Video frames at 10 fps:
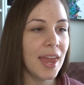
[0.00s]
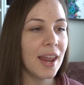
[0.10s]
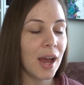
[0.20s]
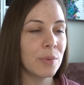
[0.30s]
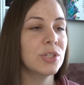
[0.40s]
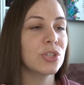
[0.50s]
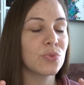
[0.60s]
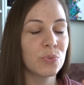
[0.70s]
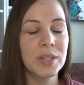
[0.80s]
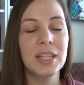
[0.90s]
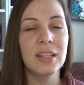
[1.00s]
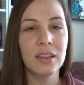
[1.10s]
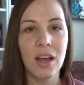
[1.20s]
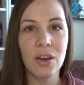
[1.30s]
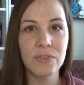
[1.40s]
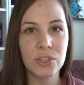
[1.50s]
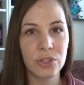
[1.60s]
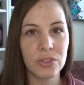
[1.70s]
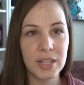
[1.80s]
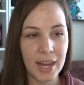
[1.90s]
And I would just really love to
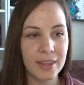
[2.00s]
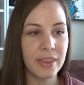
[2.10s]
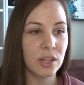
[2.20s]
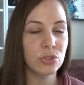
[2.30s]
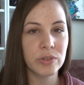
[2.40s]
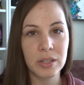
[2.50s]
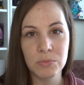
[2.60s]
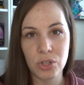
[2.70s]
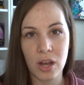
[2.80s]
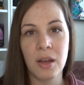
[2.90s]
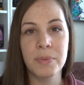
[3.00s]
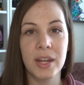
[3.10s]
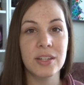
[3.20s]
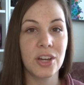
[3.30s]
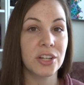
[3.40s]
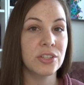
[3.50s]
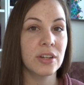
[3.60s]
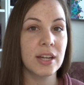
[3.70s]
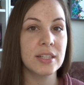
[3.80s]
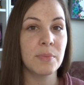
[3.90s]
create that dream job that I talked to you
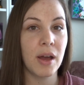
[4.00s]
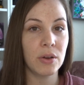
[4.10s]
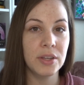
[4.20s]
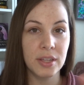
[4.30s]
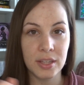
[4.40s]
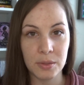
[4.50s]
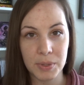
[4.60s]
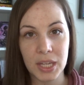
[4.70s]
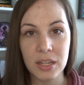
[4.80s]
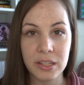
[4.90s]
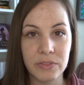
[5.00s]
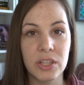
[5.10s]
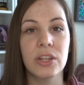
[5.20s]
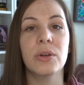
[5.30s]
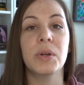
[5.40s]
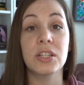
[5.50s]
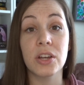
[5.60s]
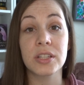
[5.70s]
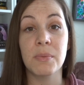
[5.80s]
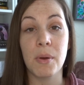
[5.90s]
guys about at the beginning of the year when I
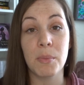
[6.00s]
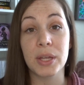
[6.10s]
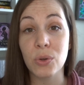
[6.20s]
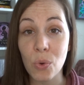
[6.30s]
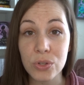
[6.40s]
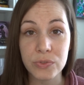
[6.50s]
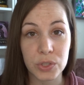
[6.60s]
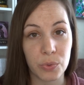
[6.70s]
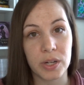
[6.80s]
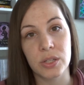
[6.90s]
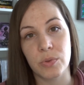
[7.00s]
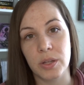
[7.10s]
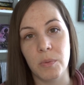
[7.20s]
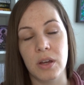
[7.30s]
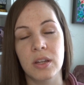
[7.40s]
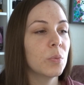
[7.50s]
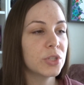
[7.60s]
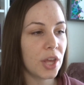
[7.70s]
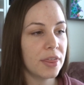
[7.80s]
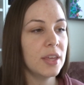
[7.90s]
talked about my goals for twenty twenty-one,
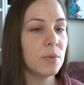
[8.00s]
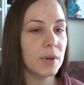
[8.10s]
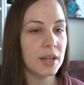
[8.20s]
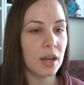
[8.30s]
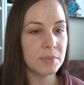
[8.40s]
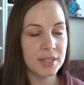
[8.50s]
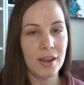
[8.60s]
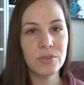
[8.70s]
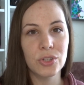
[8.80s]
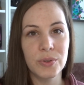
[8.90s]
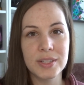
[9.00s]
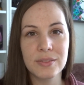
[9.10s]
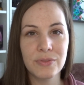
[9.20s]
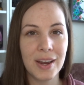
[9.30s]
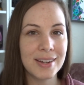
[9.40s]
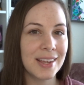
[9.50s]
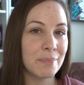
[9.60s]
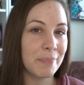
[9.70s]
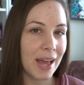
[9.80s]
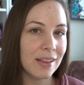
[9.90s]
which I think what it comes down to is finding a
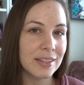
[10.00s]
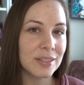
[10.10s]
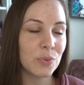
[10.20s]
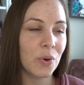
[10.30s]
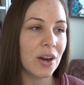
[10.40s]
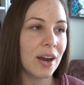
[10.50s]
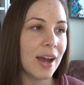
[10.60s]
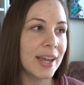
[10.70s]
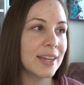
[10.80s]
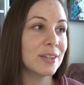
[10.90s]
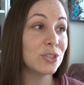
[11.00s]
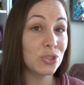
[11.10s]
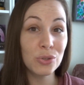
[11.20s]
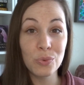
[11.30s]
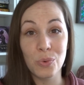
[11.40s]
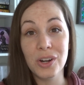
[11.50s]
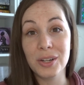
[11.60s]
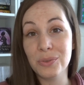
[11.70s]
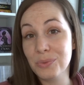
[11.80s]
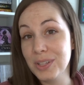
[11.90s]
balance where I do
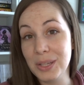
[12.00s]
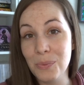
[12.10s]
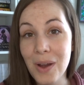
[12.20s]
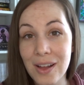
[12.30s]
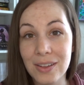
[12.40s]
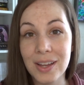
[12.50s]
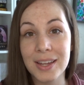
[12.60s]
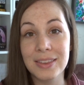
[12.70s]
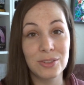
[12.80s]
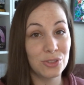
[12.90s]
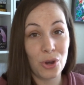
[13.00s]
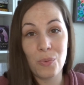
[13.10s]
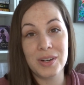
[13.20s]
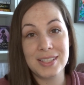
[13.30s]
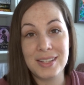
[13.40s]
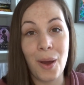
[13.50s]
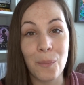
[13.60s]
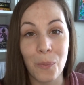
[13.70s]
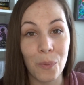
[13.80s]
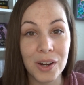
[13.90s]
work really well. I don't want to
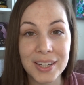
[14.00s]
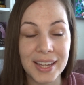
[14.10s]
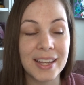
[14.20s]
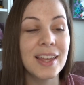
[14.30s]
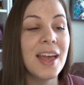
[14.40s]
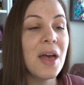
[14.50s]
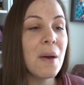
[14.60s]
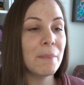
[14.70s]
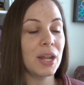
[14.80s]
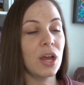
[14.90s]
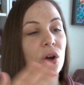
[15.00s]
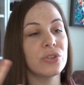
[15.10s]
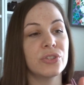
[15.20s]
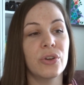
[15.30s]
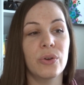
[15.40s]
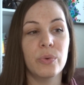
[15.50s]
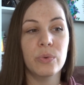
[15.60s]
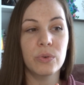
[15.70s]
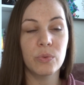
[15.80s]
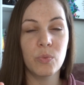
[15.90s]
stop working, but I
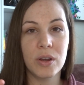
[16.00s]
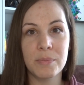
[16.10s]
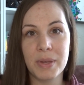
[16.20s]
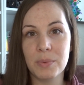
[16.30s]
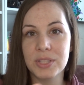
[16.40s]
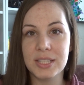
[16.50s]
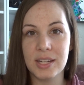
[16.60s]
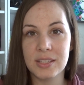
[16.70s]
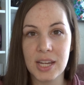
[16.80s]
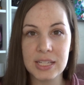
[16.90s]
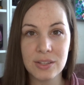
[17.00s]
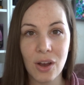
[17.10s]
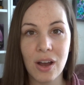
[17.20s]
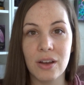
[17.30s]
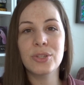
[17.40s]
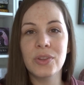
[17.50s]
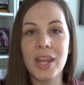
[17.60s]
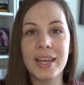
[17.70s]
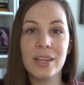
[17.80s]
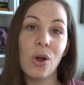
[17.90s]
also want to be able to take days off so
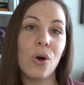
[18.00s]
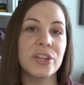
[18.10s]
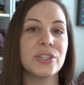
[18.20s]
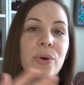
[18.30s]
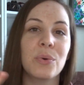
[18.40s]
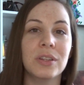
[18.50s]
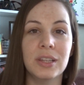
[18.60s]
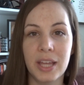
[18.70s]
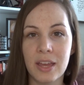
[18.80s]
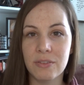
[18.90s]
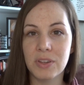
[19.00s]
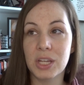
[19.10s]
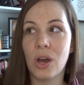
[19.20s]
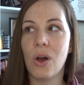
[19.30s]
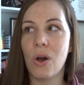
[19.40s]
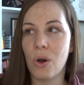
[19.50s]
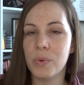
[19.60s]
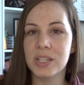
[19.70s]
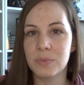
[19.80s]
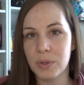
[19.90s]
that I can also live and not
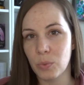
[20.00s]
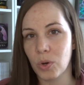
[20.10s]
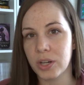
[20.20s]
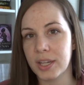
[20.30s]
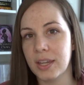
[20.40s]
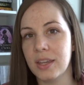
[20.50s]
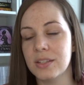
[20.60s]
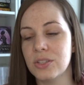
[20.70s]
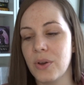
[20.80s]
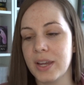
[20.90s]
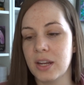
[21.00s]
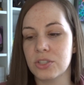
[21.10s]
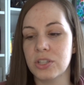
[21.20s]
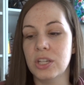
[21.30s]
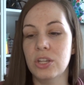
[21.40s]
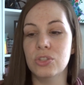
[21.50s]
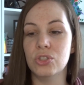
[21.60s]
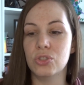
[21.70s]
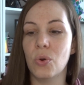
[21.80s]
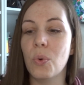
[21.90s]
always be working. And so I can actually
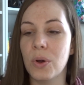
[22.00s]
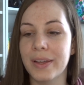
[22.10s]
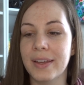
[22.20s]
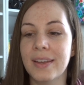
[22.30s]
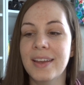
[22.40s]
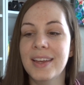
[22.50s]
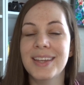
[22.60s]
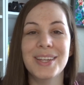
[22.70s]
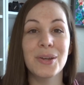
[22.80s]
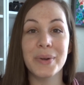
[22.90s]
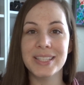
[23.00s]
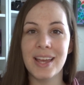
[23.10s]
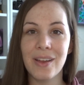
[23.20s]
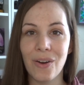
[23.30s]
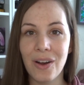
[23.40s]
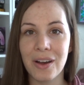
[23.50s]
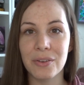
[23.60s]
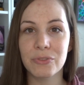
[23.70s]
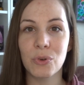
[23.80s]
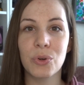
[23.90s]
enjoy, you know, a day
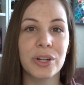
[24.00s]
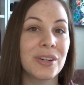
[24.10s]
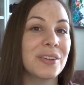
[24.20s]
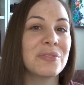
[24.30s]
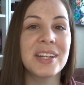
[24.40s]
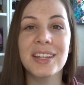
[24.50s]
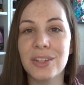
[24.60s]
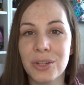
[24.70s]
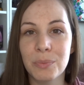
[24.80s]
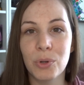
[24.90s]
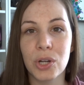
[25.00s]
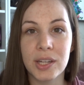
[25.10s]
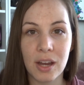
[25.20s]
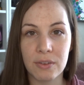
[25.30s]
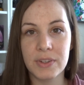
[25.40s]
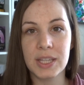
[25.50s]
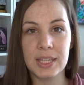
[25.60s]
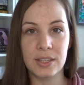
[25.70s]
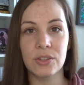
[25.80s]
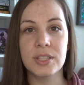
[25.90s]
off or reading a good book and not
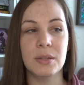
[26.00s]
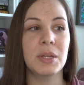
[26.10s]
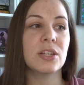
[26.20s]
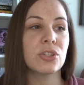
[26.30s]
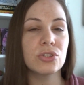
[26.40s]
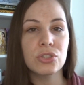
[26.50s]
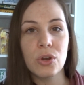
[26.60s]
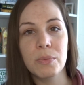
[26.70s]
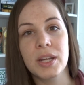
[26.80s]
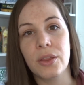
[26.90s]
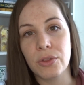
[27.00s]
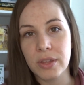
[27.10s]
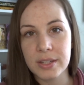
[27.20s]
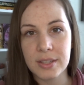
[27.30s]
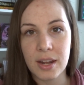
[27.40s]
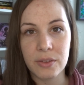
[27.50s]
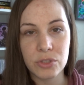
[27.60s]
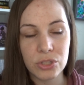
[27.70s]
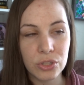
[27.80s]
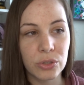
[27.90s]
feeling guilty, because there's so many other things that I have
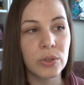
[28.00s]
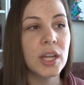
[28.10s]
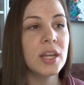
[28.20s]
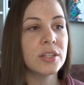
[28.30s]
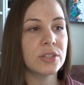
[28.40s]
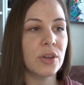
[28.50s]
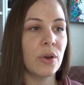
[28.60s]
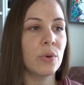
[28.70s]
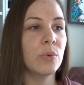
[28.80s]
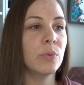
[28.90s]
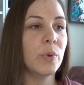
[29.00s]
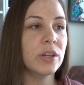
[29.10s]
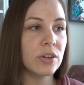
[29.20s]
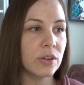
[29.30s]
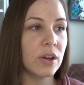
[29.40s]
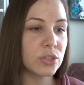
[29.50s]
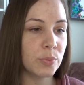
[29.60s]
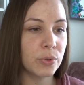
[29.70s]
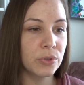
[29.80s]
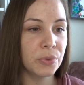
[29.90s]
to do. So when you're an
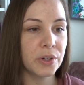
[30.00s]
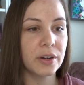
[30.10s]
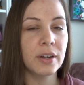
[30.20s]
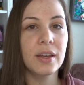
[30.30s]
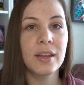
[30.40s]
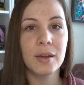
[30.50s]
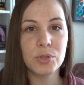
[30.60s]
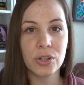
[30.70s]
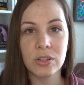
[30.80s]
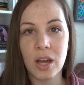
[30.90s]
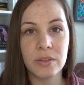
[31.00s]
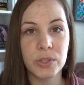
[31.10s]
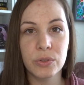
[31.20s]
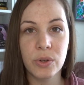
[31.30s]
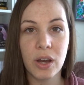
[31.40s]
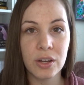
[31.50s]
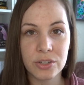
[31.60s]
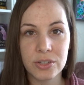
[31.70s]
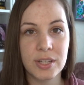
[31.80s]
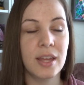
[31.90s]
entrepreneur, I'm sure a lot of you
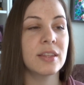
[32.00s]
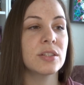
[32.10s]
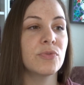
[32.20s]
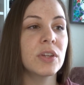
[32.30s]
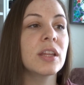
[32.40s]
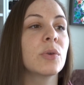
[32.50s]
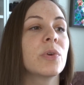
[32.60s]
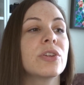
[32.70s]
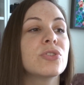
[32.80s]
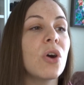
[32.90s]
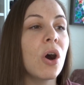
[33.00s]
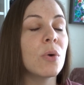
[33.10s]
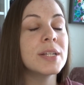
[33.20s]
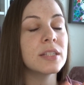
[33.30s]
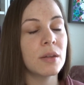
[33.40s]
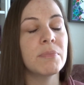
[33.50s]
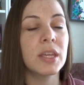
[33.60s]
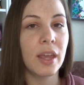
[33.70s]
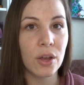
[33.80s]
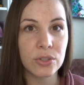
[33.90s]
understand this feeling where there's always
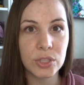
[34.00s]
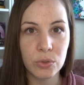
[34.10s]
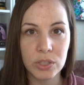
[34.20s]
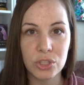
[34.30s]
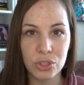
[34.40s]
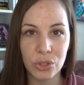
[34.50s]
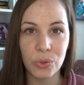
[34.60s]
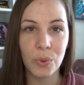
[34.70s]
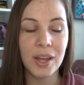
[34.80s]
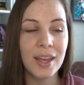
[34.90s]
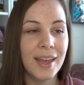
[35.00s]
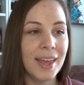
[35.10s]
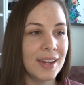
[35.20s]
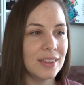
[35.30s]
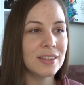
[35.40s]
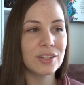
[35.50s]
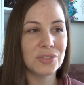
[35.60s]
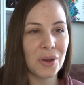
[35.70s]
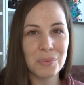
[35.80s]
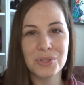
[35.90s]
something else you could do. And I think
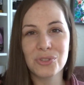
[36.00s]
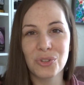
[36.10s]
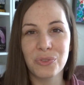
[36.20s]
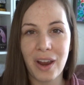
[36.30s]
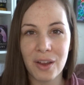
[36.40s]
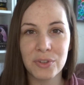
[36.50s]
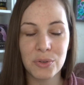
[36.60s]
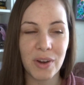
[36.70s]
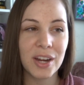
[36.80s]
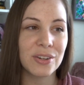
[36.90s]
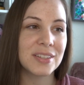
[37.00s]
that's almost true for every writer.